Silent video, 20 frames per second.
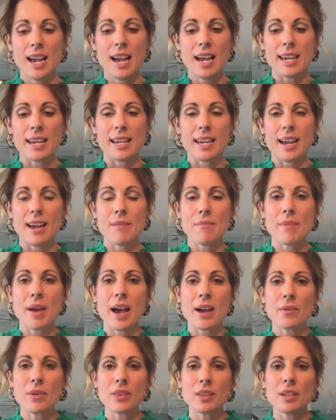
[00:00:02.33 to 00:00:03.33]
Hi, I'm
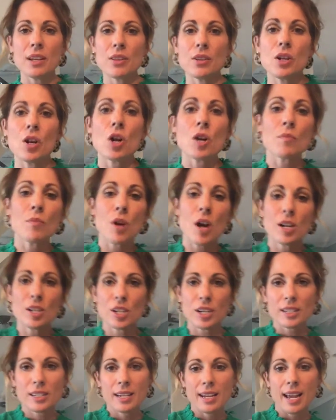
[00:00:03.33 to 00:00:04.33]
back with another art
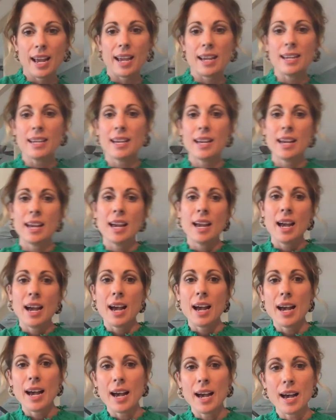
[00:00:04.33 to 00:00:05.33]
project today.
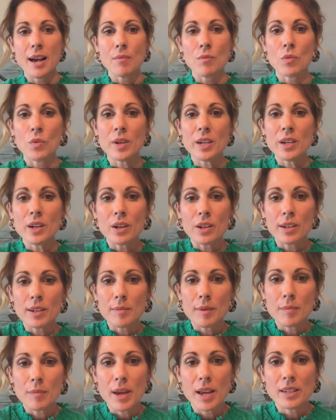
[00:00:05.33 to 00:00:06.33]
We are going to
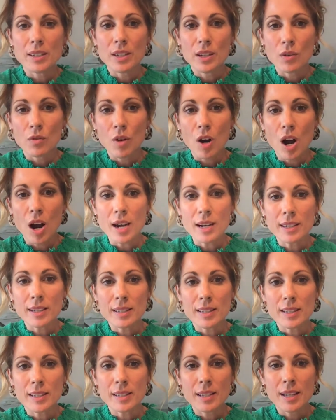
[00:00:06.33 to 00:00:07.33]
be painting
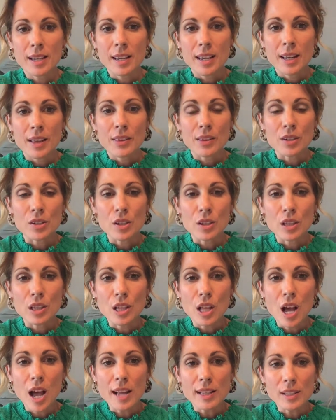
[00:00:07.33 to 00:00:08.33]
rocks. There's
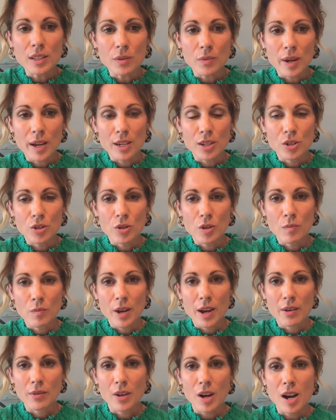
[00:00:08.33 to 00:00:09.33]
lots of ways you can
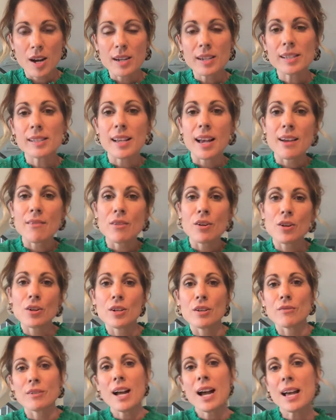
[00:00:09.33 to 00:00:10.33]
paint rocks. I've heard
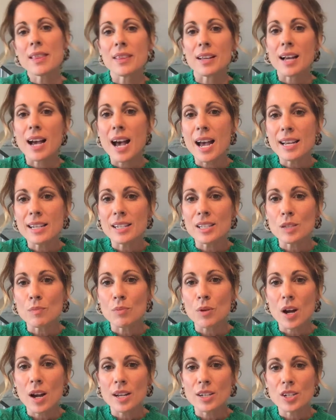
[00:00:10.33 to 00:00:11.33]
of the Kindness
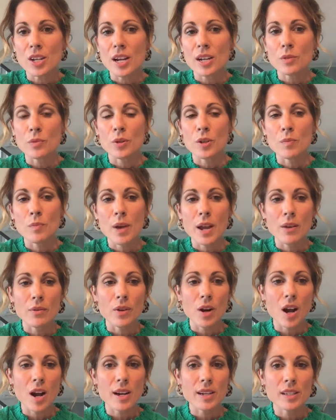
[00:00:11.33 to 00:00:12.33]
Project, where you paint
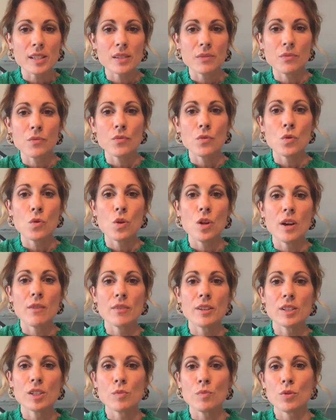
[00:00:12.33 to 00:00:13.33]
rocks full of
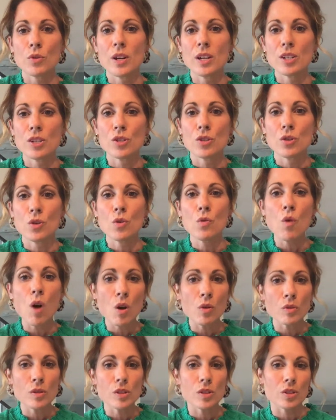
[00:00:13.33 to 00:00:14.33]
inspirational
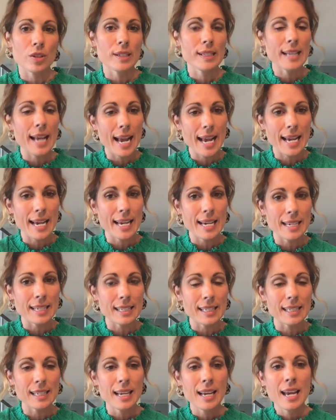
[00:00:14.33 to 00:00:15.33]
quotes or
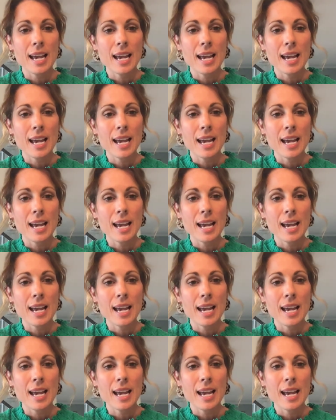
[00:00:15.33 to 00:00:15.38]
sayings.